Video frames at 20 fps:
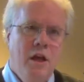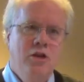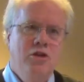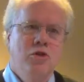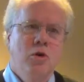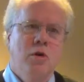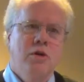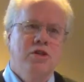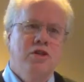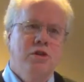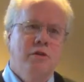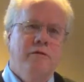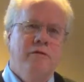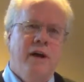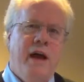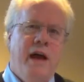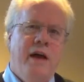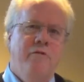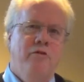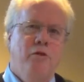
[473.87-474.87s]
So a
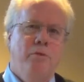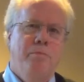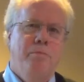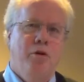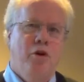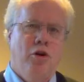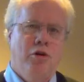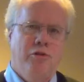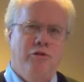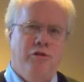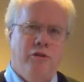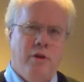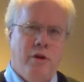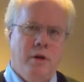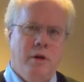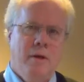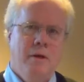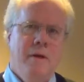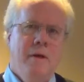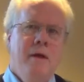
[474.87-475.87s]
survival
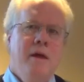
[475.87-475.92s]
person,